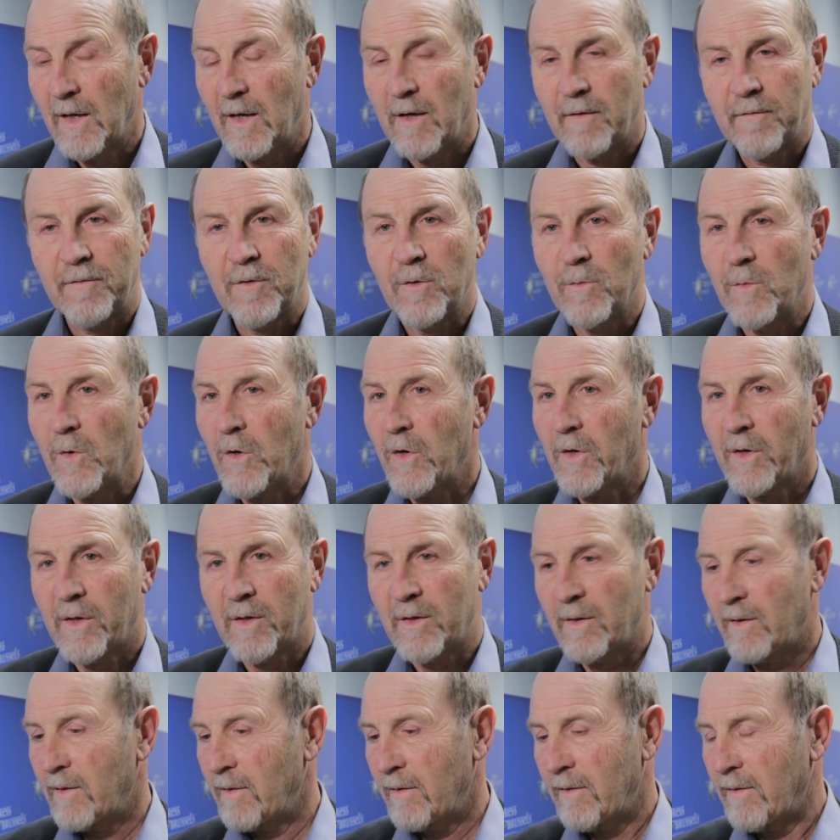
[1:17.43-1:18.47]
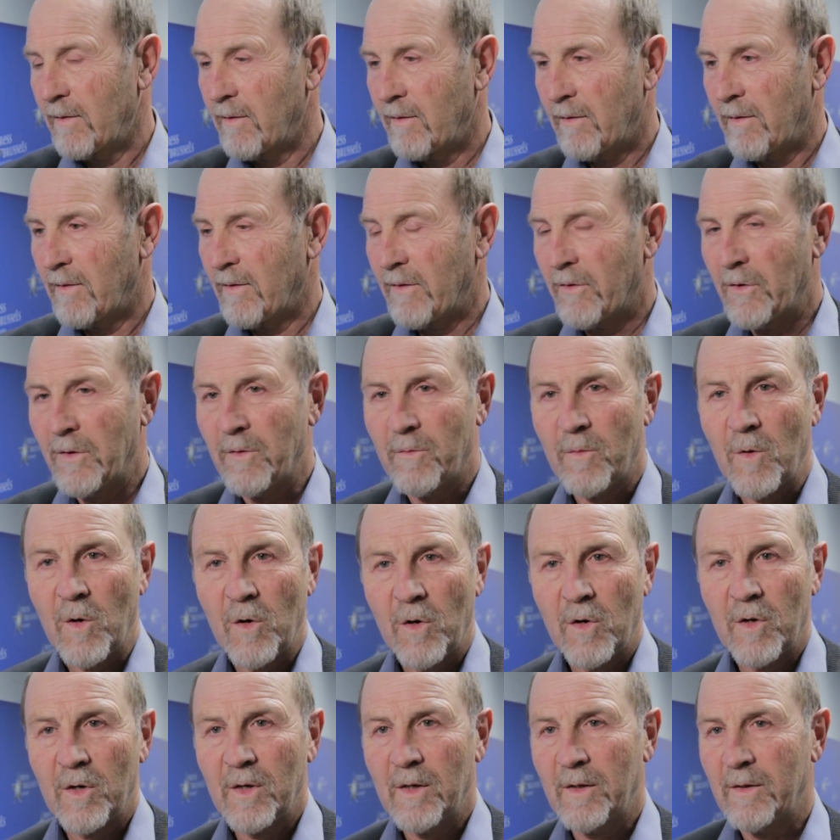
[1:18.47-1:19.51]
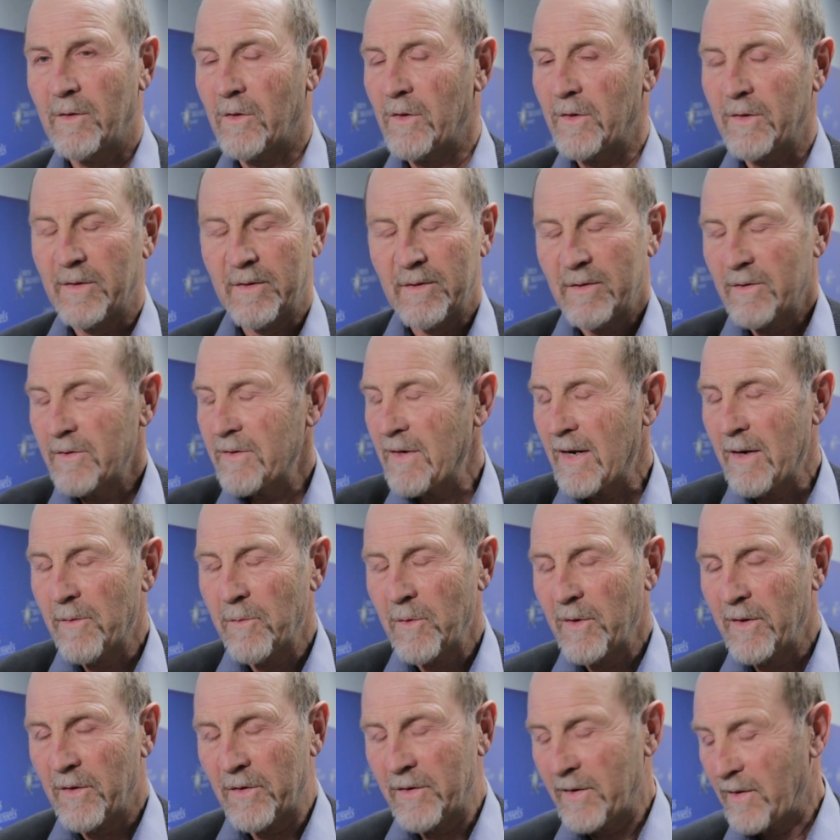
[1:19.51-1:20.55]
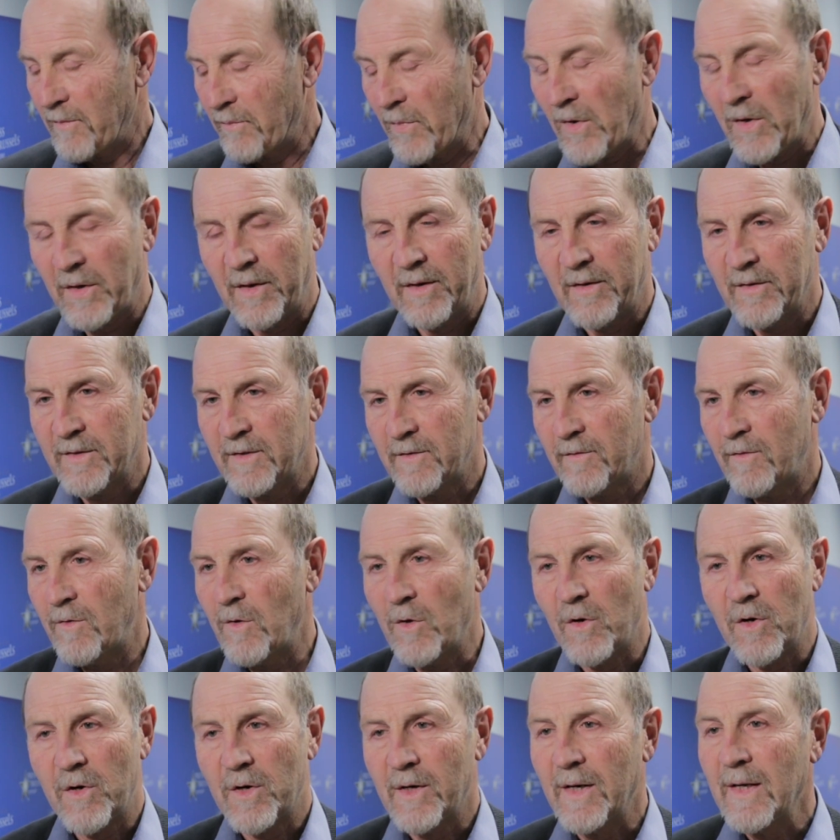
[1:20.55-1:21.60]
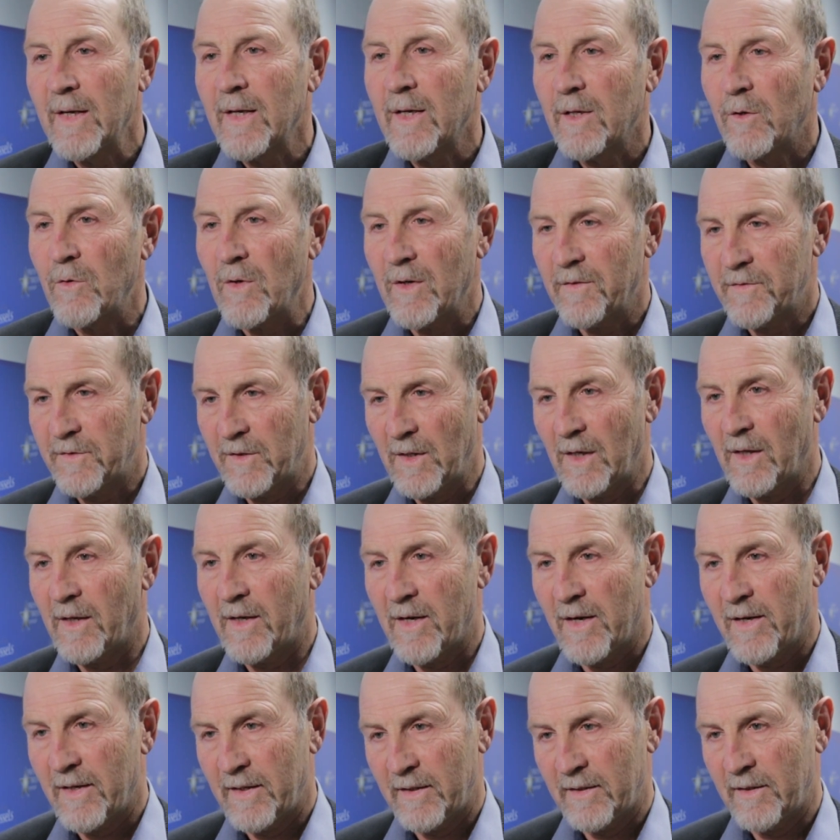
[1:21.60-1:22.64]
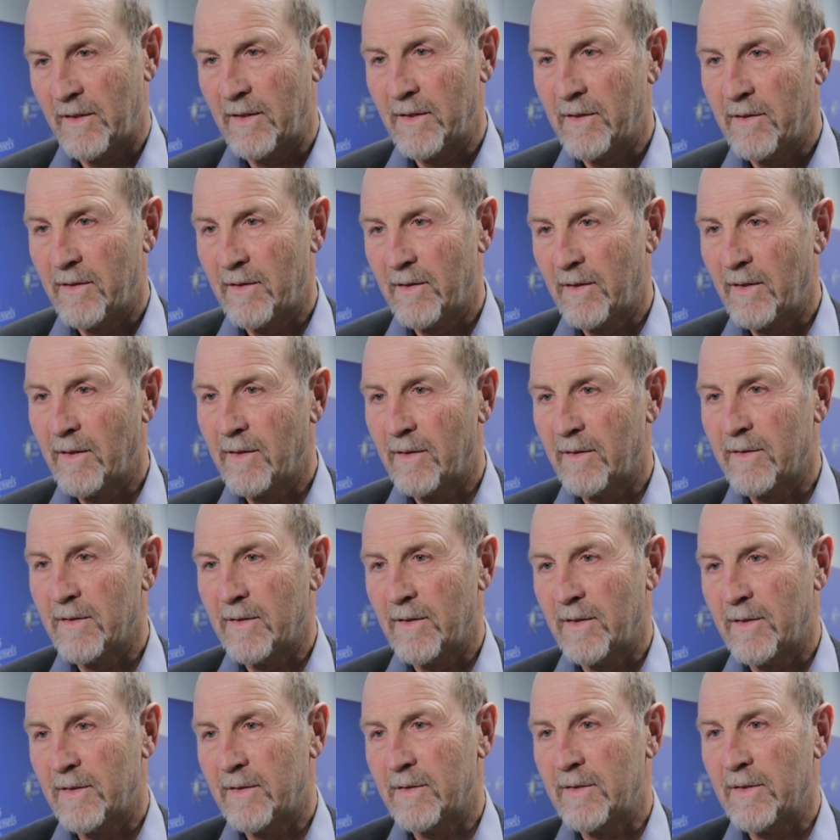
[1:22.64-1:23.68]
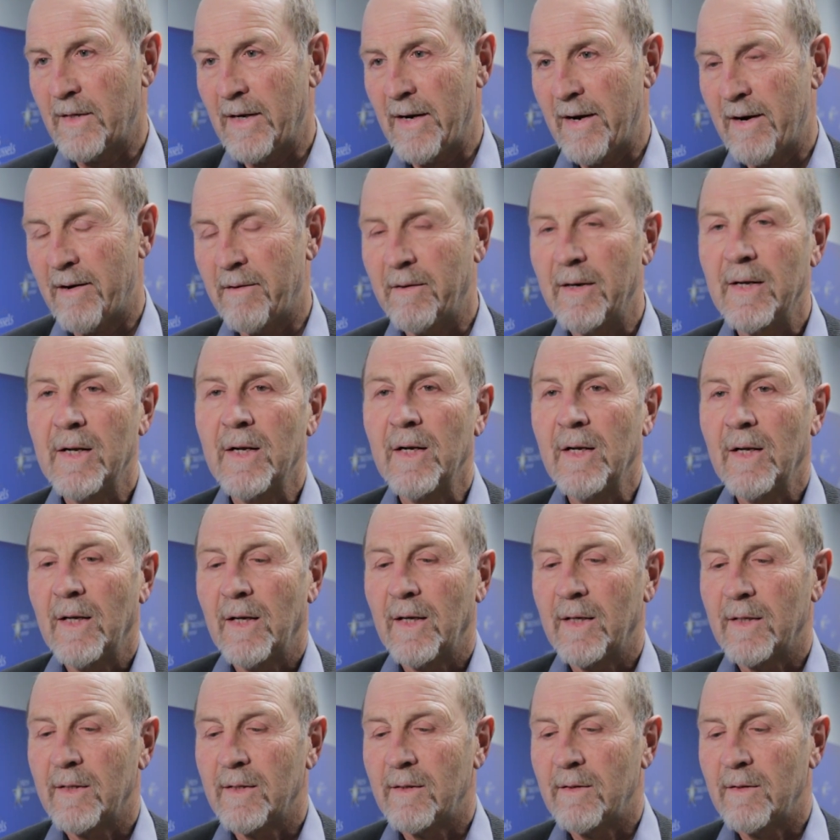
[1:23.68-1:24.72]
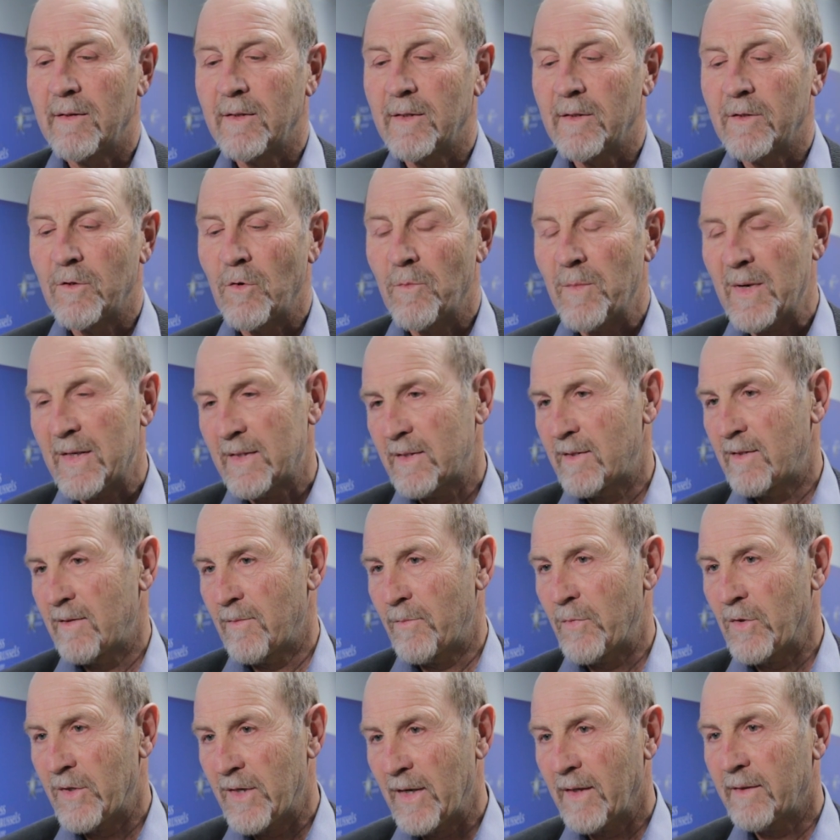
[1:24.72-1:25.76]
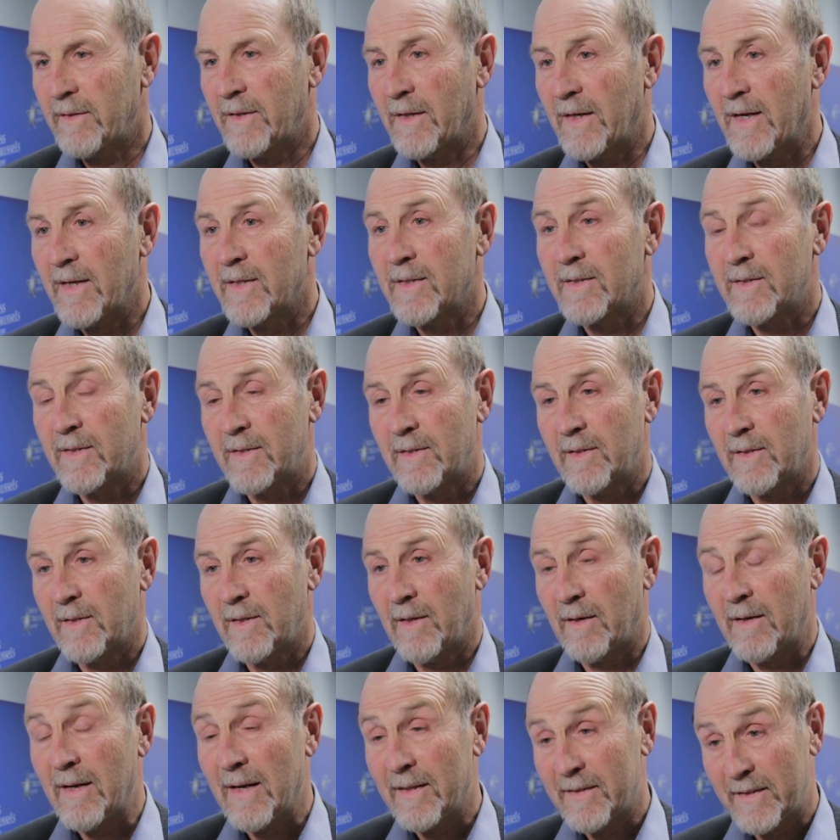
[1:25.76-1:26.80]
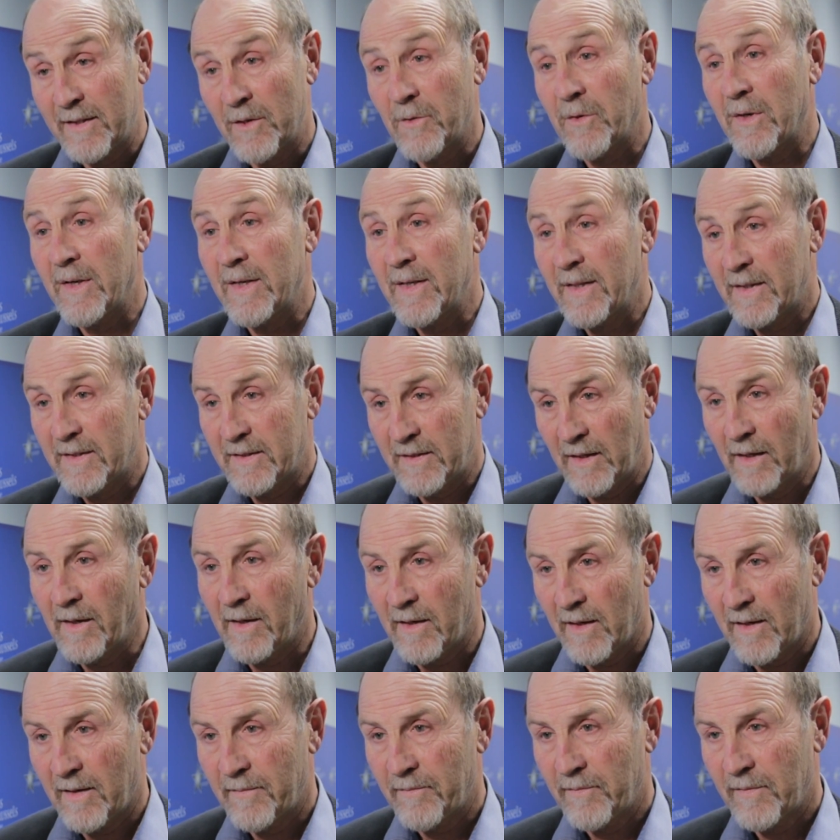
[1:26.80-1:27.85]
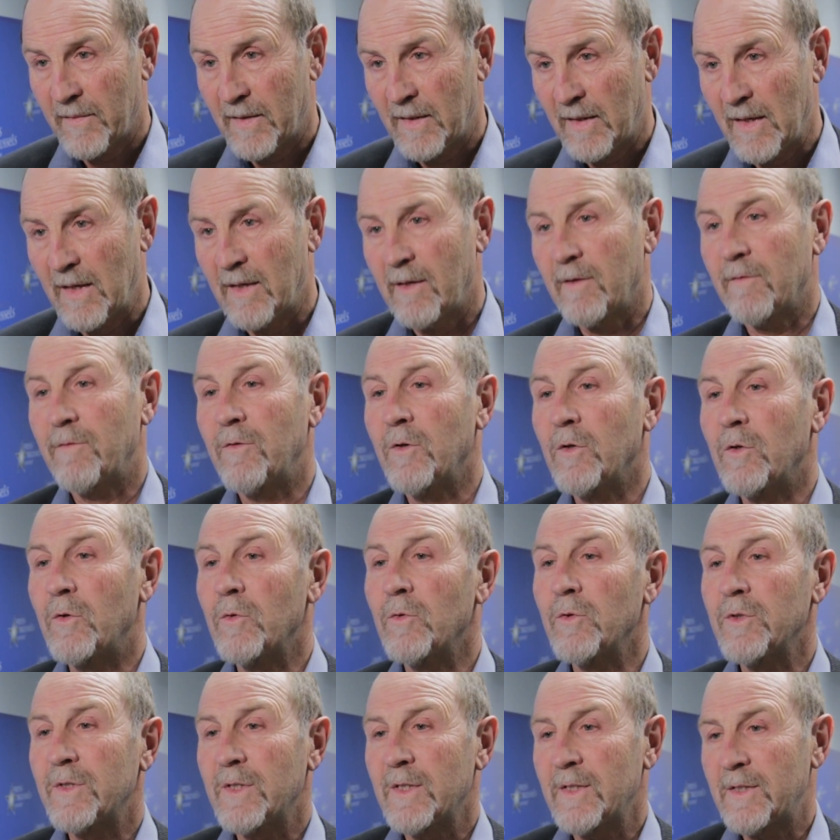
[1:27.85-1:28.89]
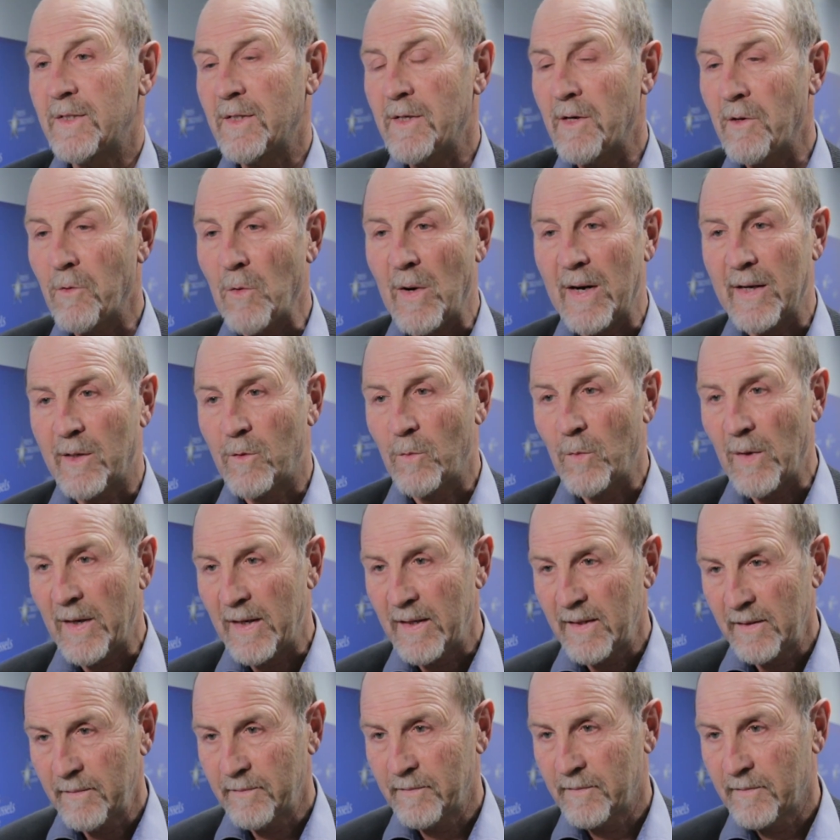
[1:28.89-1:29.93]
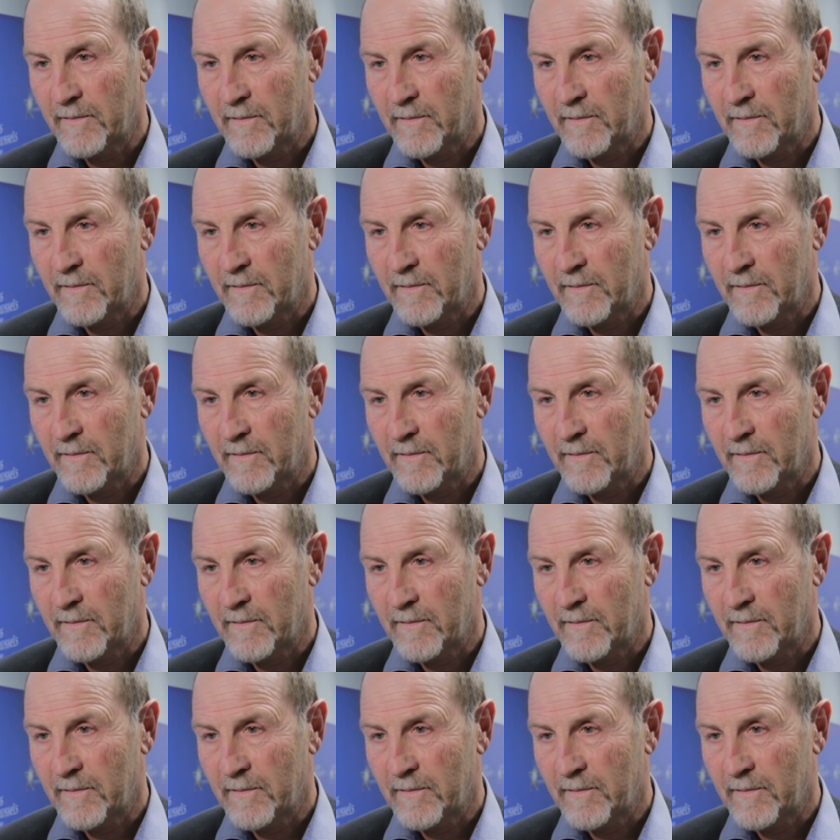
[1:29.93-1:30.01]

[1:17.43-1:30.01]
If you work on a wall, on the floor, you have silica in the air, and you must protect against carcinogenic silica. And if you do this in the right way,